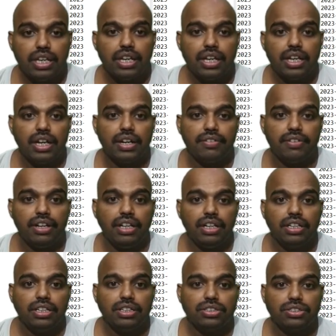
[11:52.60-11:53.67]
it will
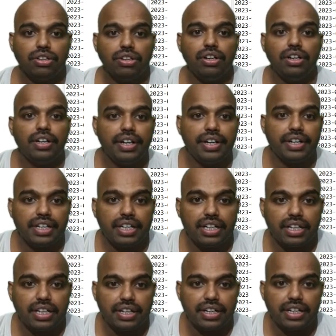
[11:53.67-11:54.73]
show return.
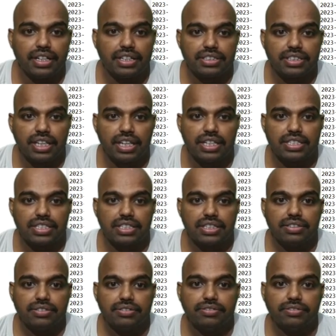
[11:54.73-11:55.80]
Return says
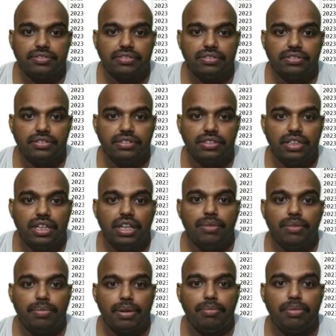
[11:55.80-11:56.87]

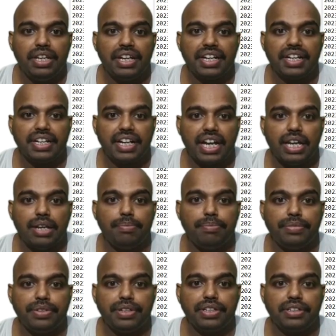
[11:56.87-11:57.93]
public type
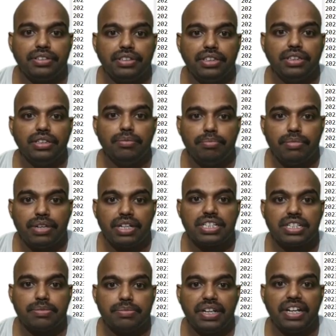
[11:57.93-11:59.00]
must
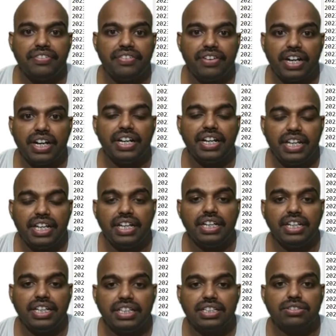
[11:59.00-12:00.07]
be defined in
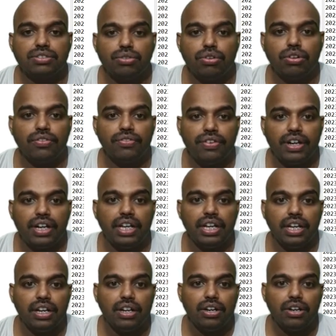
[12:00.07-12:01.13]
its own file.
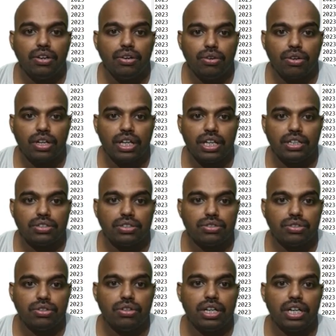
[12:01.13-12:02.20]
Okay,
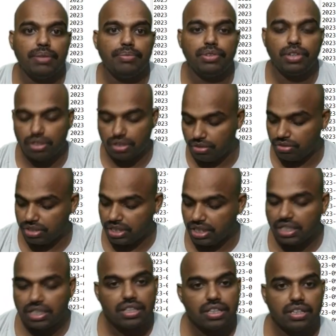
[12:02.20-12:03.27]
so I am not using
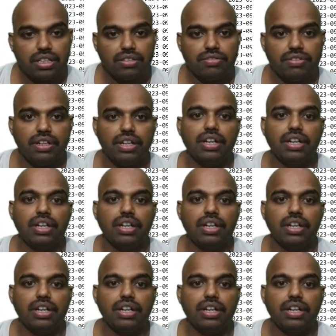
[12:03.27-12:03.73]
this one